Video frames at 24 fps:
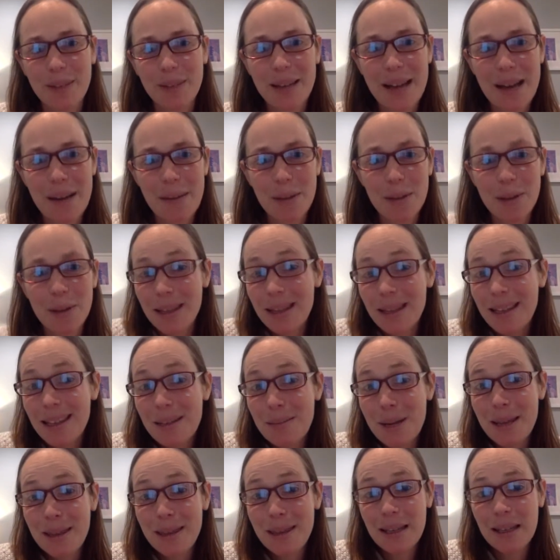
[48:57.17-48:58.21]
Um, so I think the
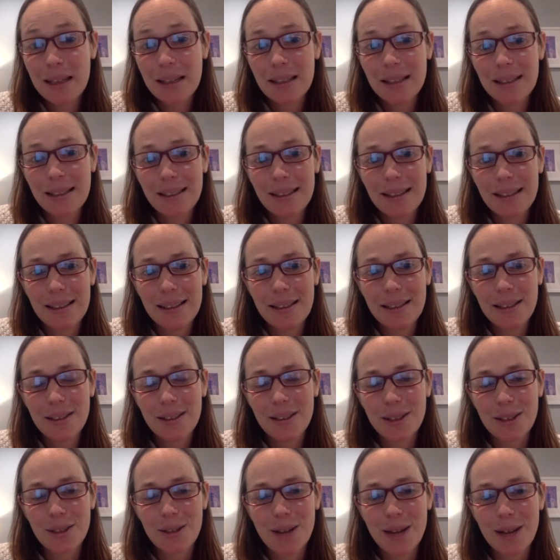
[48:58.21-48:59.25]
main thing is is
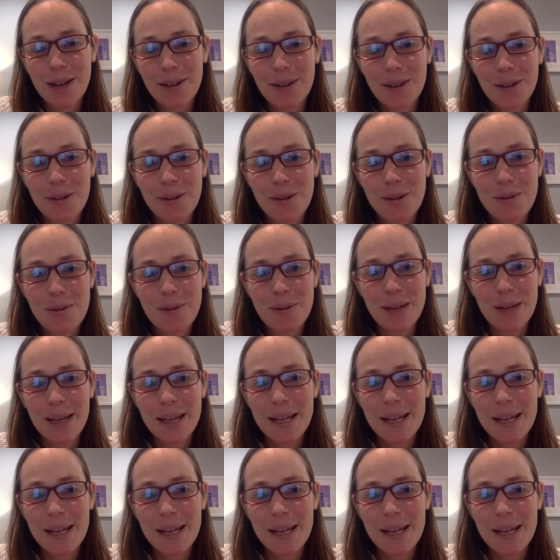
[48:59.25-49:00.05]
just trying to